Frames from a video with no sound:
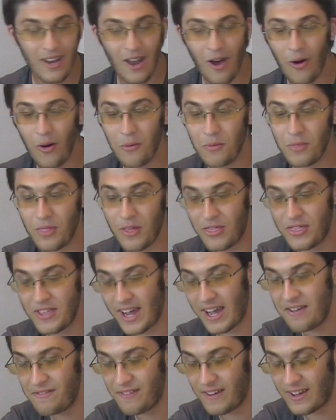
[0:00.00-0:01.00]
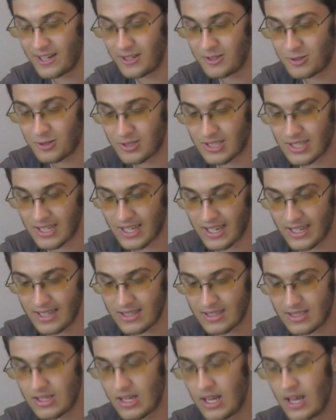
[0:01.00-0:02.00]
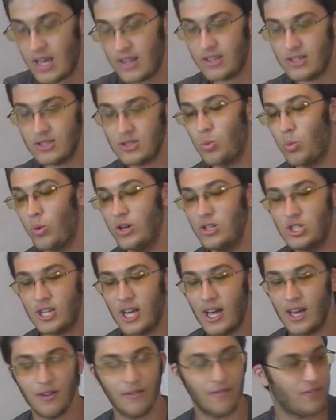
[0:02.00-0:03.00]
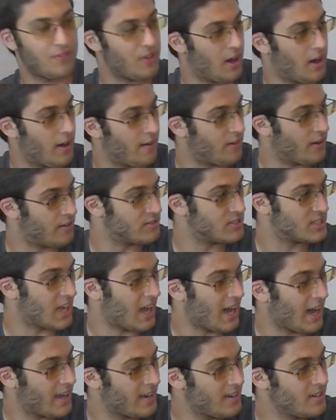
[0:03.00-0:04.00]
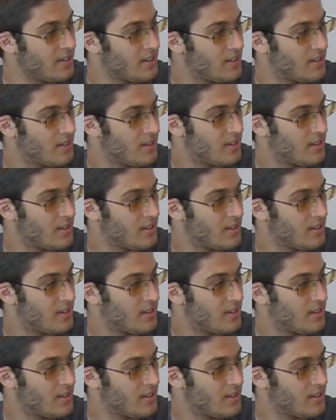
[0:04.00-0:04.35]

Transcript: Now, the thing I find interesting is there's the one shot of Zod,